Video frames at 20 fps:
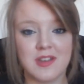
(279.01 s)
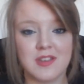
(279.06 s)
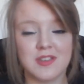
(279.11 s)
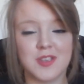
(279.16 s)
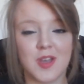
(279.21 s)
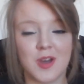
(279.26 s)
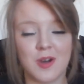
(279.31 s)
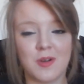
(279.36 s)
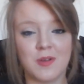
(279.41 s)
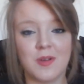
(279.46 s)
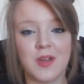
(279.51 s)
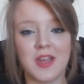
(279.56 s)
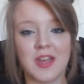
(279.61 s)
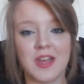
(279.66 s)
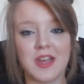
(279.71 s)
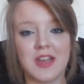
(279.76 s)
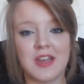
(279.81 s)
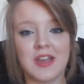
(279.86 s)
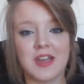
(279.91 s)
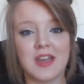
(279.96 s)
So
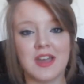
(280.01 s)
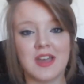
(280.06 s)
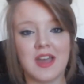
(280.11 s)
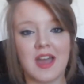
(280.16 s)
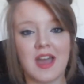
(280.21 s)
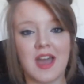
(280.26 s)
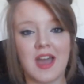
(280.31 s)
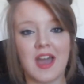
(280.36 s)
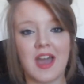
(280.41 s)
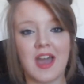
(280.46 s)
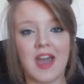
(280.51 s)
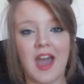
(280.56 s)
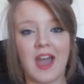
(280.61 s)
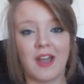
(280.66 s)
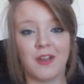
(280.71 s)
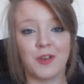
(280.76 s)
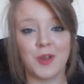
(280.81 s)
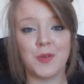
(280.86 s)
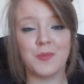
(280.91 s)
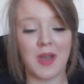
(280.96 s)
a
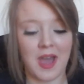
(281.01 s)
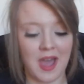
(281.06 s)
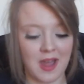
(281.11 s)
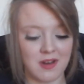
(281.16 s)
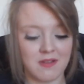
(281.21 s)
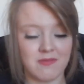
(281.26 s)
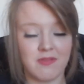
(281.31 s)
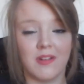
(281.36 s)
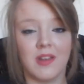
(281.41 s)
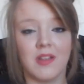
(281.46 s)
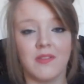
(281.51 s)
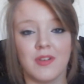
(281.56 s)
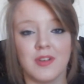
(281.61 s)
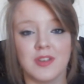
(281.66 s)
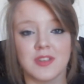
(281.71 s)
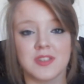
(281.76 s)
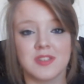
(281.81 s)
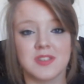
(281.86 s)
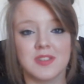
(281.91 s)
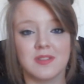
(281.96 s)
handful of
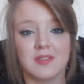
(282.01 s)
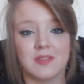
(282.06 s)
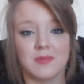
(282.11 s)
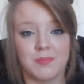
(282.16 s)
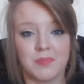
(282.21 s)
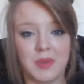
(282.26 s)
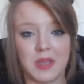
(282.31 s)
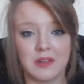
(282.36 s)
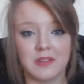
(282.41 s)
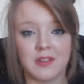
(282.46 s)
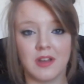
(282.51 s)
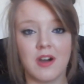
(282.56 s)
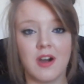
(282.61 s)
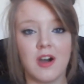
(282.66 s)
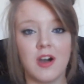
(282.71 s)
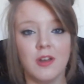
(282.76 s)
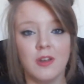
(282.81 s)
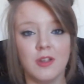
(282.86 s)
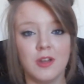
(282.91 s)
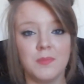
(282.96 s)
us picked
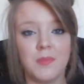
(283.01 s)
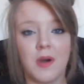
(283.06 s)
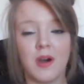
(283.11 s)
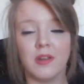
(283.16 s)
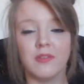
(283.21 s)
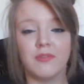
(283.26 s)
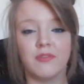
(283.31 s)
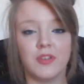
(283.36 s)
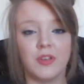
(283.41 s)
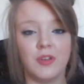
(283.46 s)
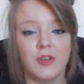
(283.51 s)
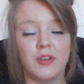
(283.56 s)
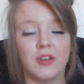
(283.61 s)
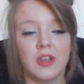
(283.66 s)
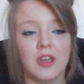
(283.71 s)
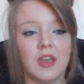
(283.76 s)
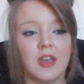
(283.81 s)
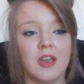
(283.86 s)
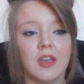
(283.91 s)
all up, all the food,